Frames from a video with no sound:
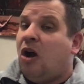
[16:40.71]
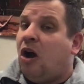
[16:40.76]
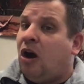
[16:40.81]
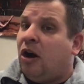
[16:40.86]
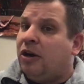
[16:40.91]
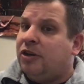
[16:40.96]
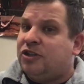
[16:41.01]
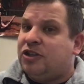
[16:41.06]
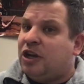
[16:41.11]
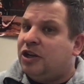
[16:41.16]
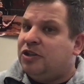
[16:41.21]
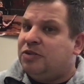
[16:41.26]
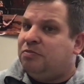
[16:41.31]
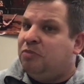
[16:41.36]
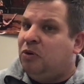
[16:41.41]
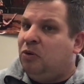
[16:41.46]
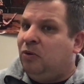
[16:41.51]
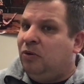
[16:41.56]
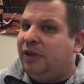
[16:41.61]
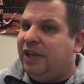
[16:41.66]
Our judge
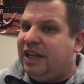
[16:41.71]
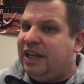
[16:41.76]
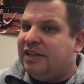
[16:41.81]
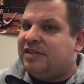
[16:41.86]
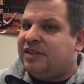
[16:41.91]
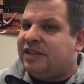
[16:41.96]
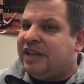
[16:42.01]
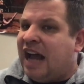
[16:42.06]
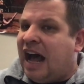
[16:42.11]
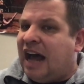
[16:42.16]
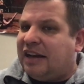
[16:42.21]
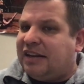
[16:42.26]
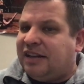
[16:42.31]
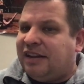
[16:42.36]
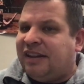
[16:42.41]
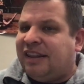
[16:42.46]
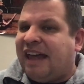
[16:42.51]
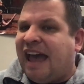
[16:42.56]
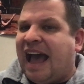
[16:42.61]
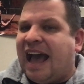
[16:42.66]
pool is
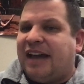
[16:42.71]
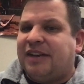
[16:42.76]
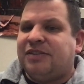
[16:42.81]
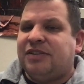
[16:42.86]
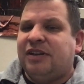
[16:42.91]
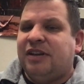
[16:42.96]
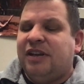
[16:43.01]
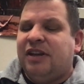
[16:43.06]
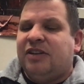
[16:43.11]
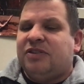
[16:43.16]
not that.